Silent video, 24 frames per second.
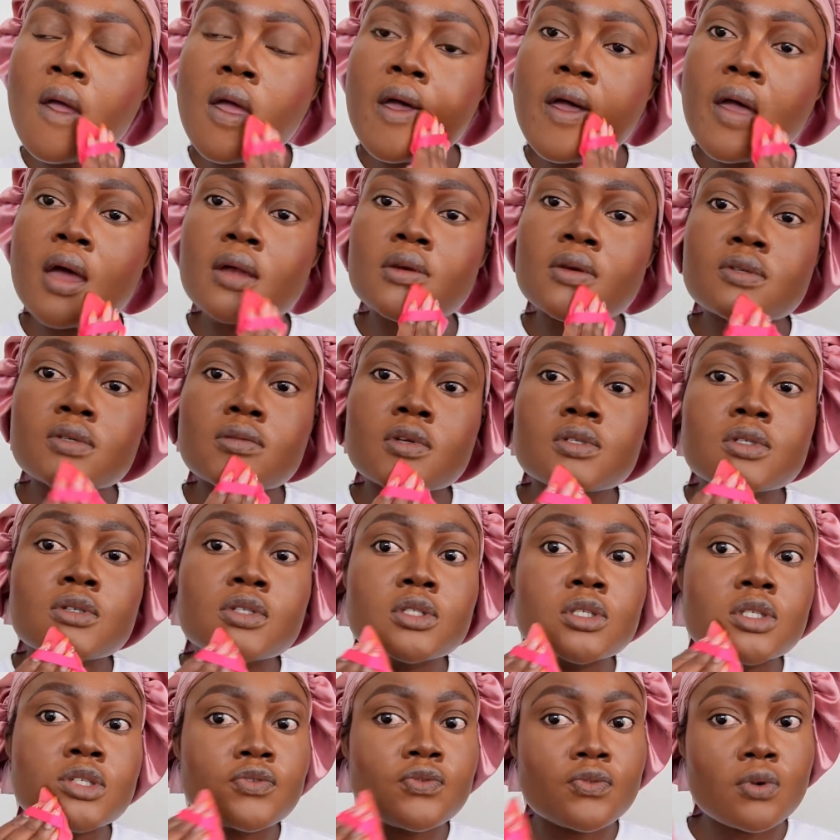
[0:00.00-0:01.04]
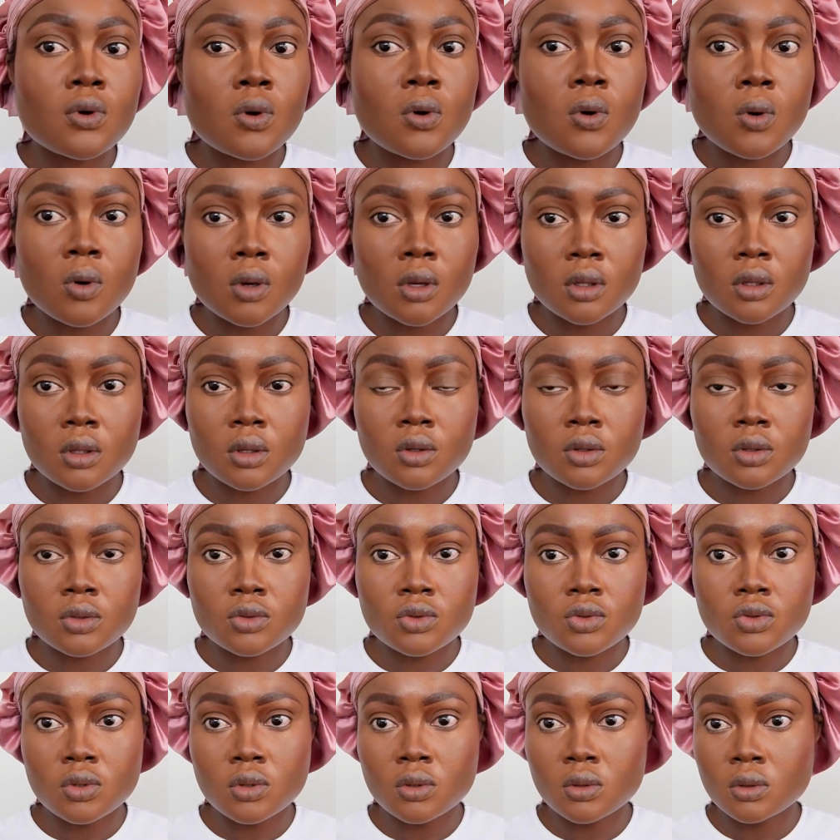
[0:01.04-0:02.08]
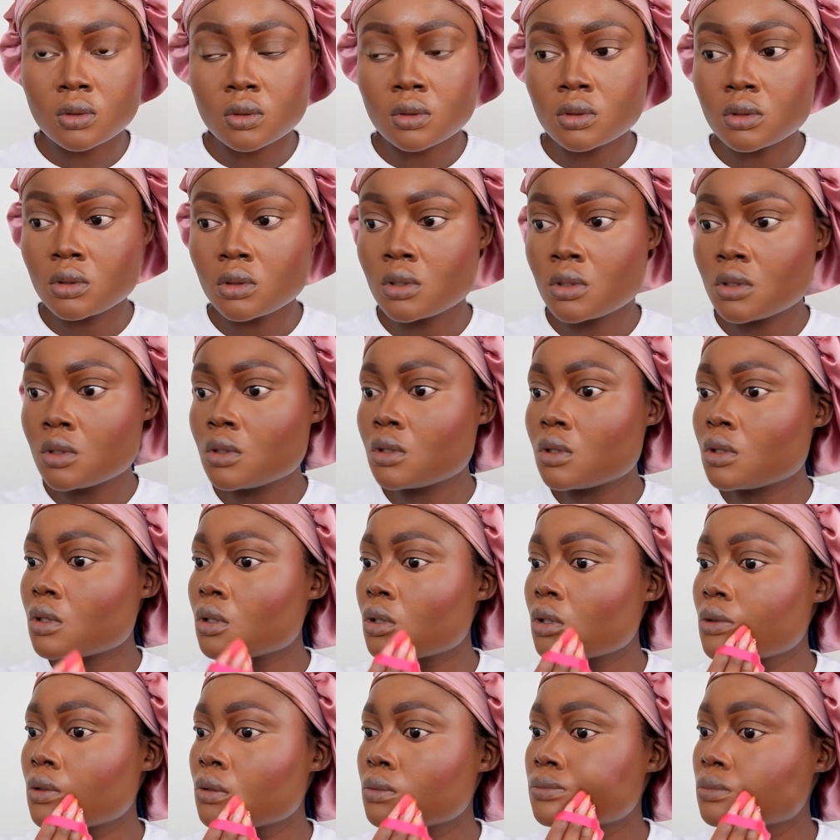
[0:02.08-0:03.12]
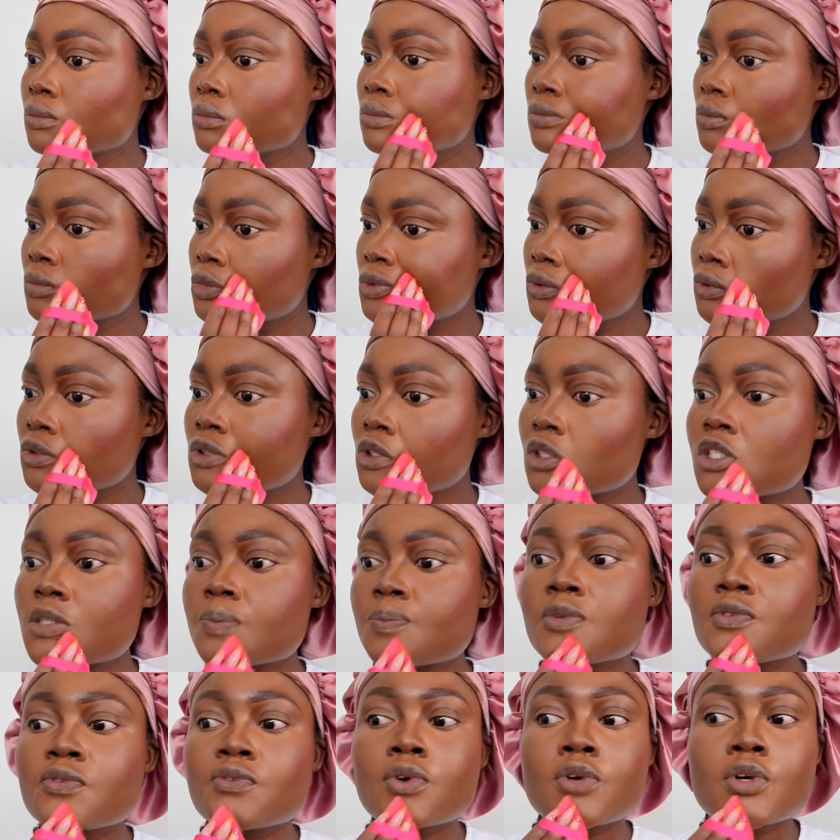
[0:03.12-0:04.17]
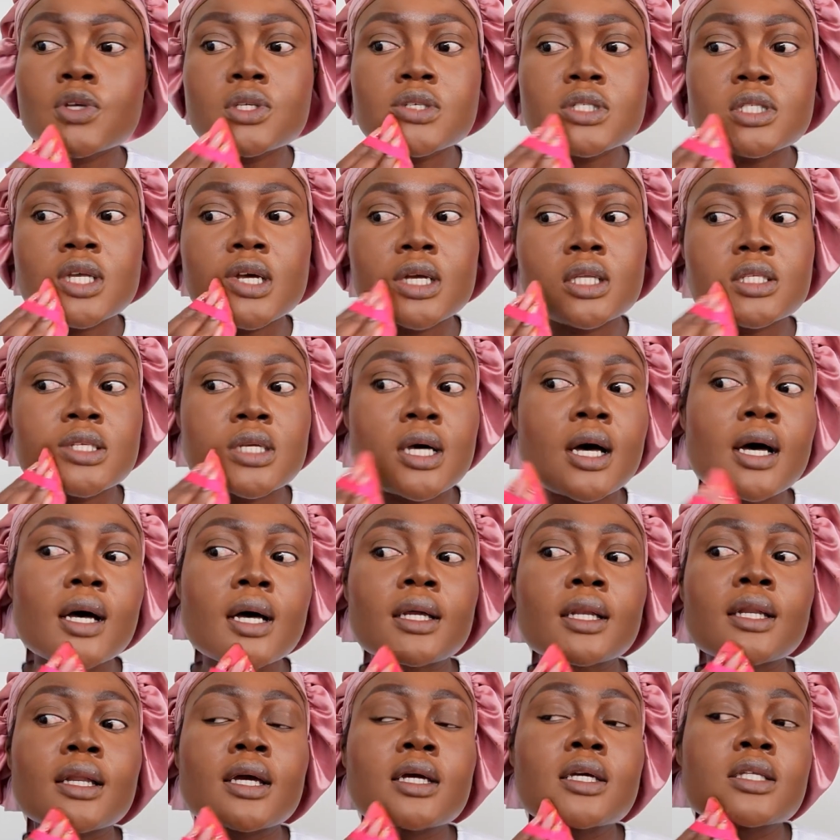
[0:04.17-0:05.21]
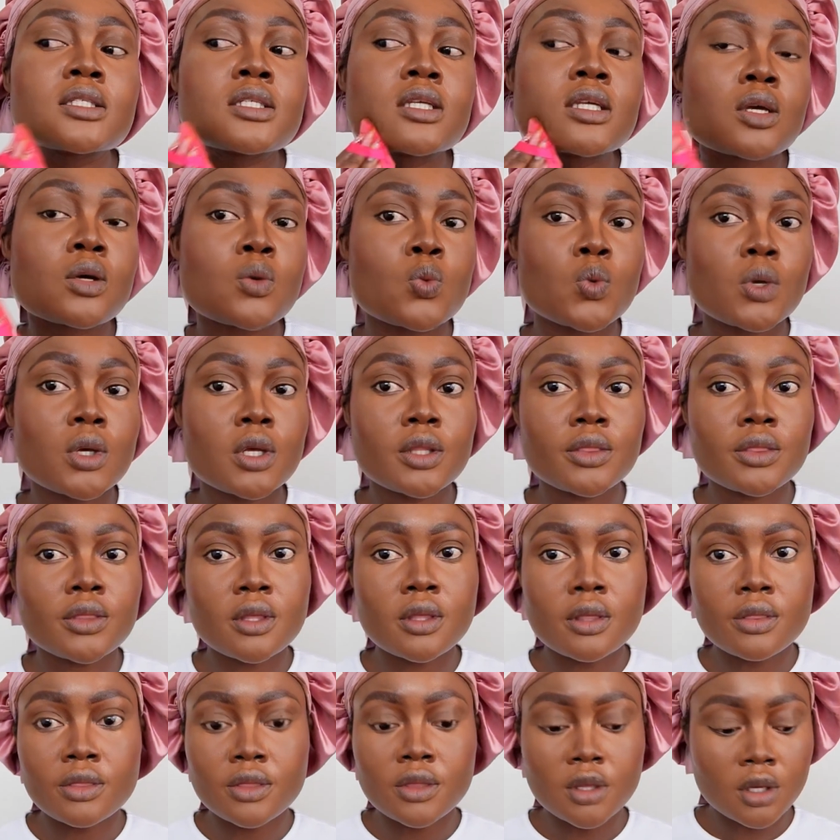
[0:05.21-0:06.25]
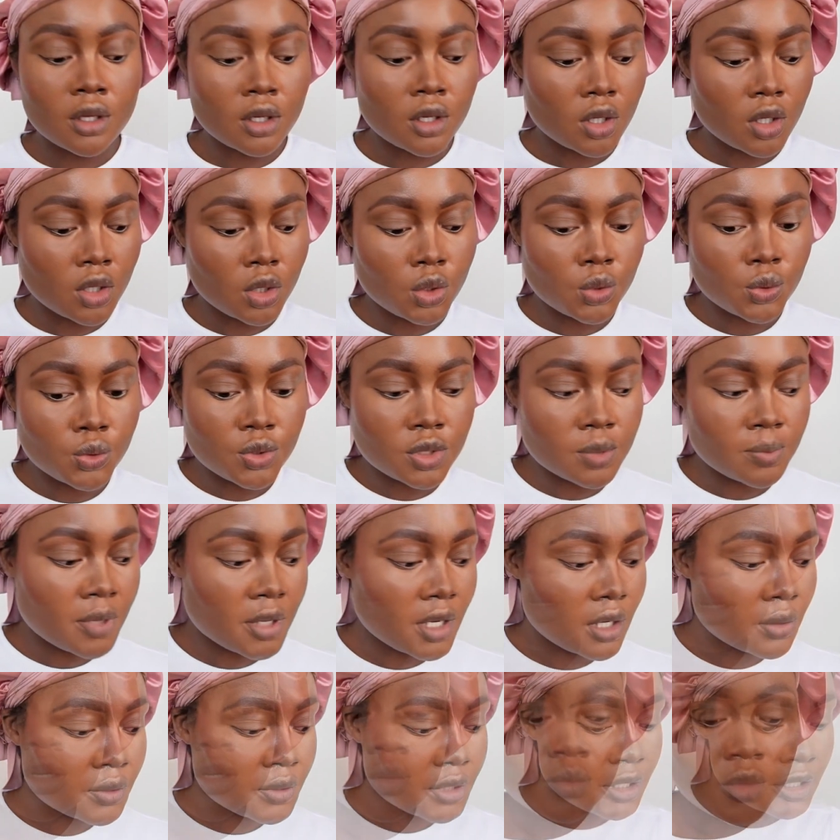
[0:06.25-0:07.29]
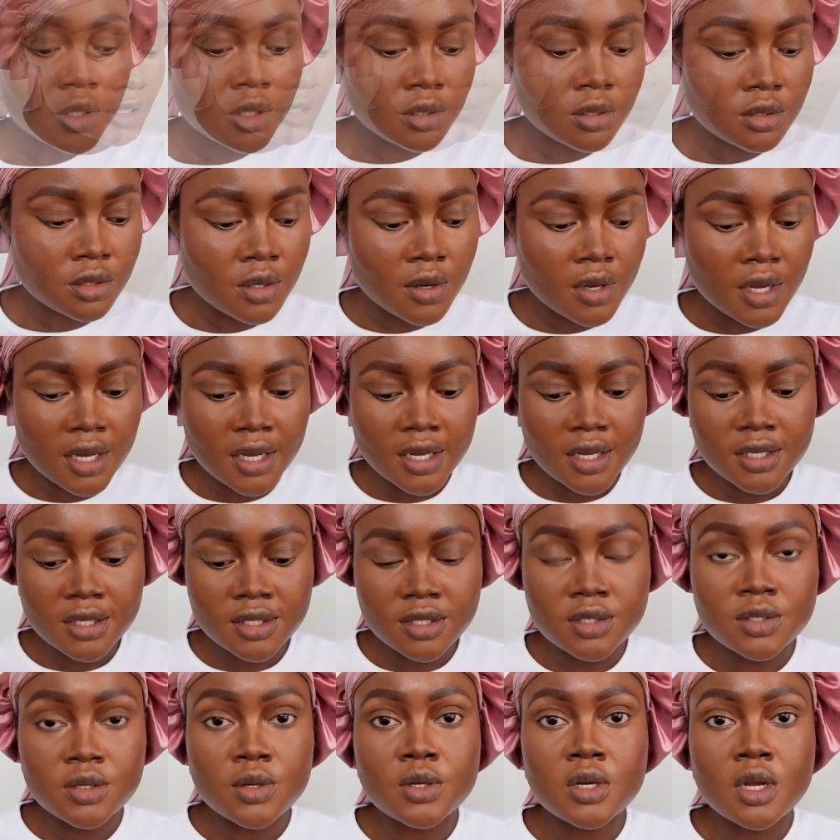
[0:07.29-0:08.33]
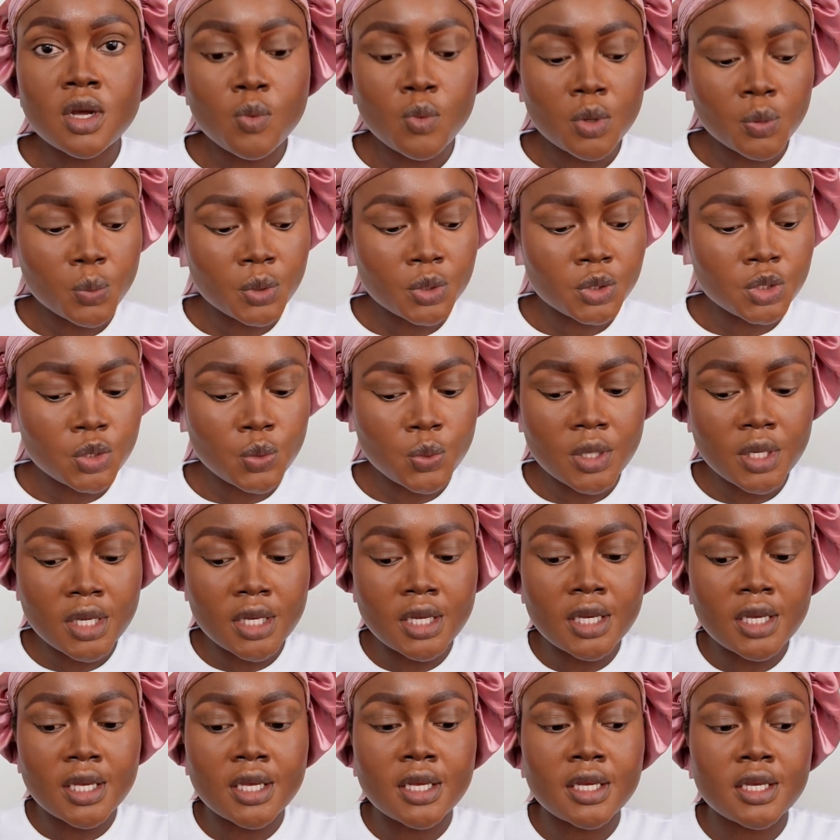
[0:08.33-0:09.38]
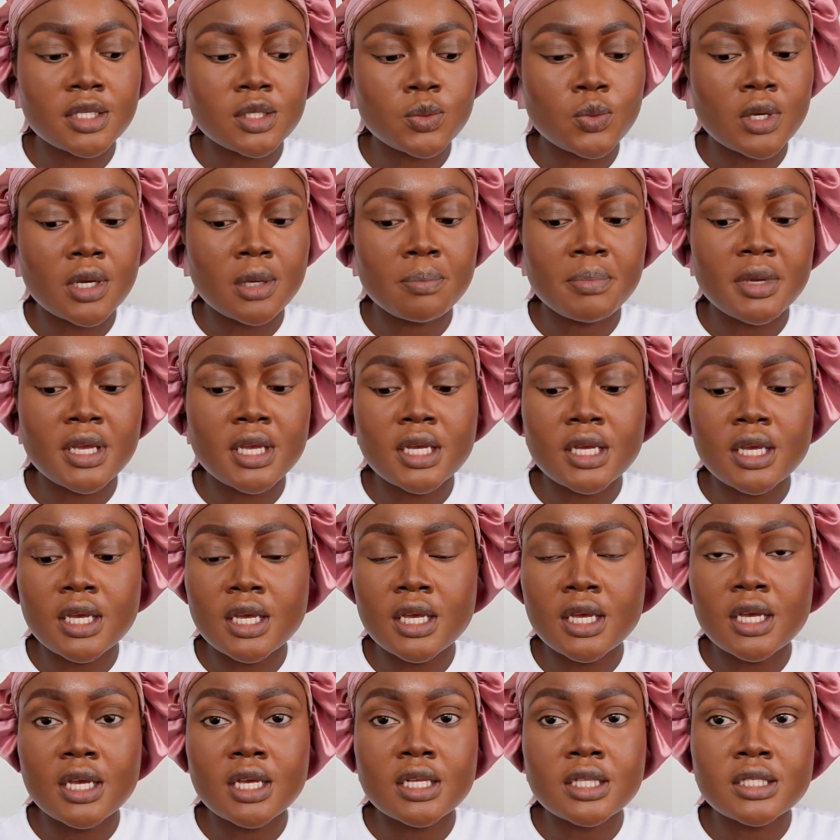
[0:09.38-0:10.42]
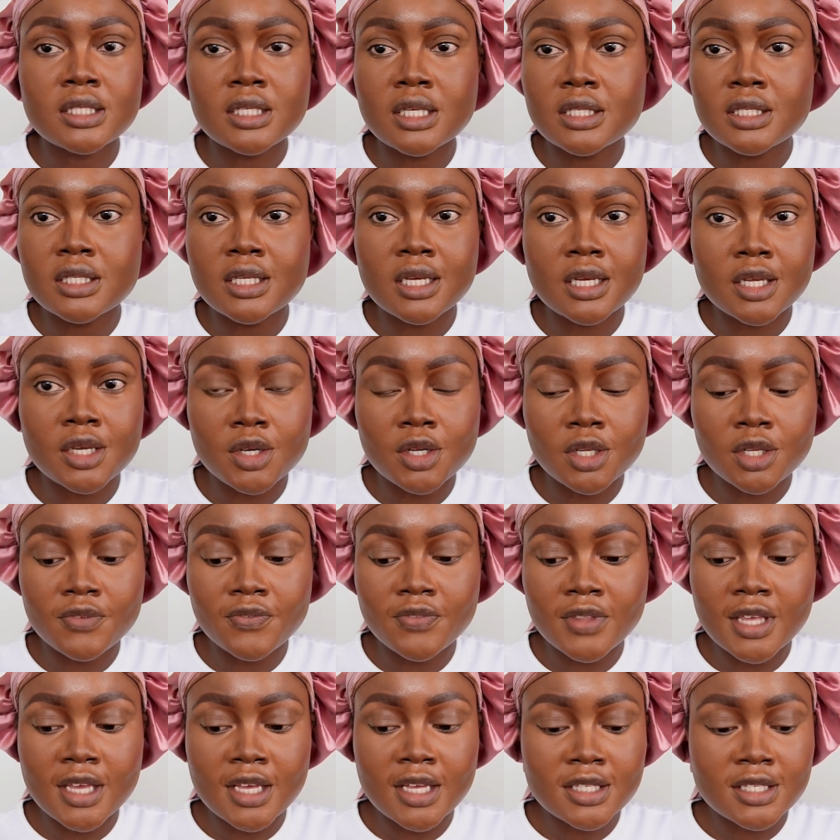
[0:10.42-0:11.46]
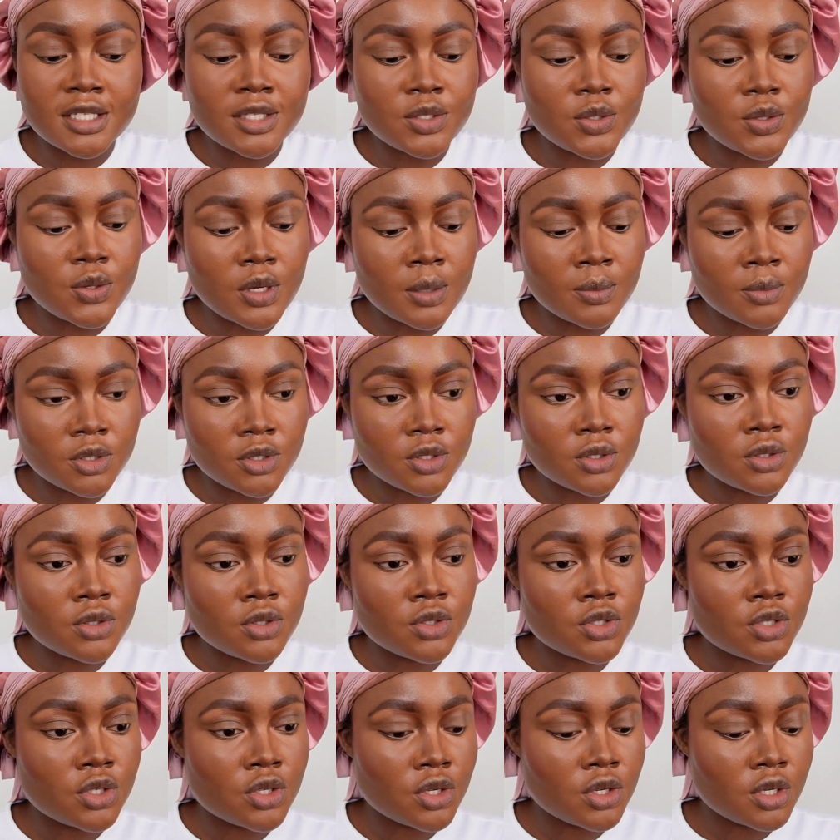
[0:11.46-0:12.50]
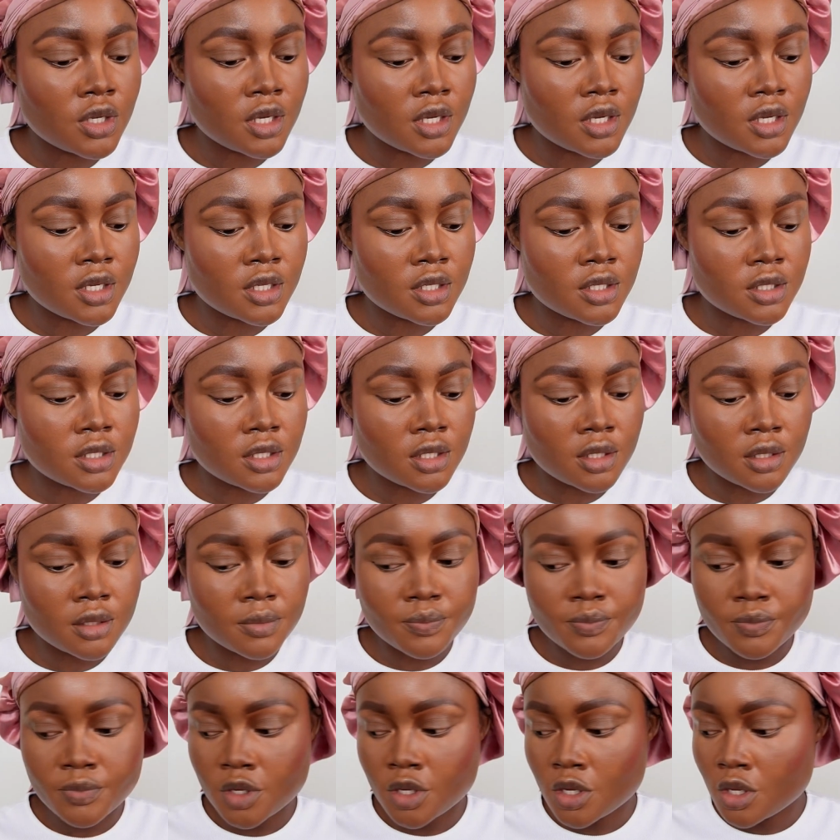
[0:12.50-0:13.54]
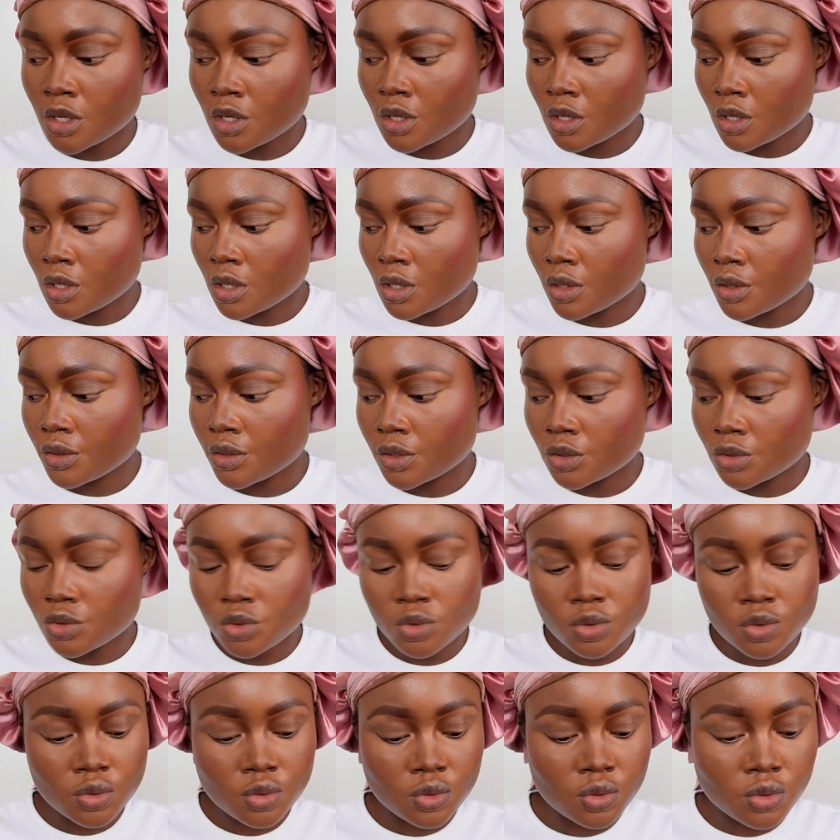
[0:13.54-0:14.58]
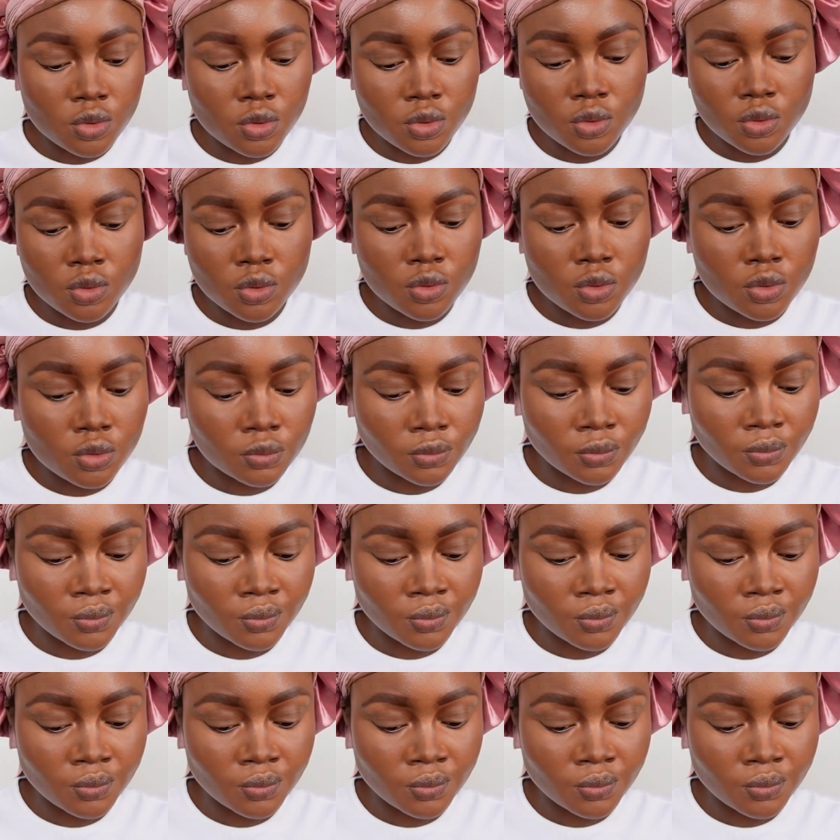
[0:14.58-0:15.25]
And it's also just for oil control, just before you start highlighting with the loose powder. So guys, so now what we're doing is we are baking and setting and all of that. So I'm just going to show you guys the two